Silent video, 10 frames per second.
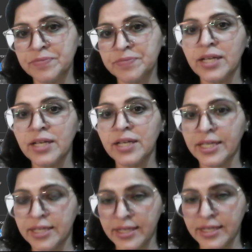Like
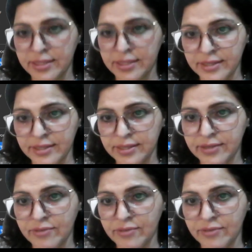
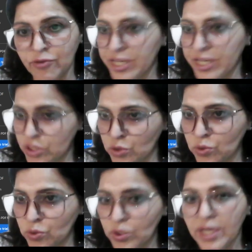4s2,